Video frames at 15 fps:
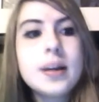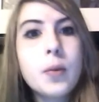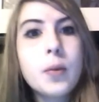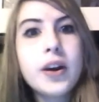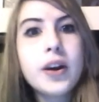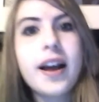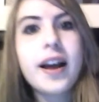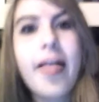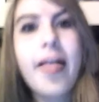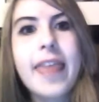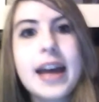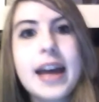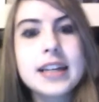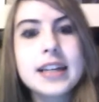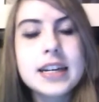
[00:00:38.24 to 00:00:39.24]
work on
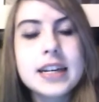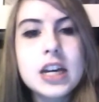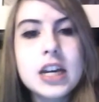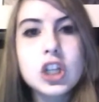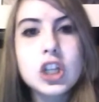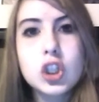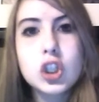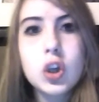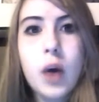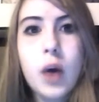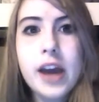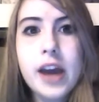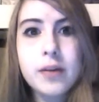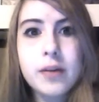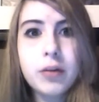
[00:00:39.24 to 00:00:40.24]
that. So
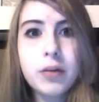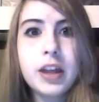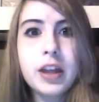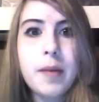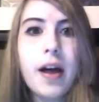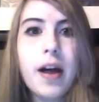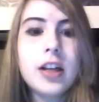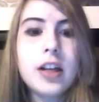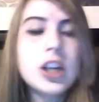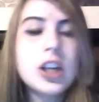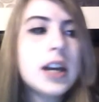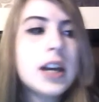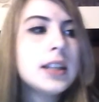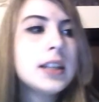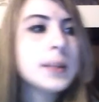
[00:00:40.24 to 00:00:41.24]
I really
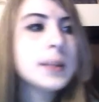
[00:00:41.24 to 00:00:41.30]
apologize.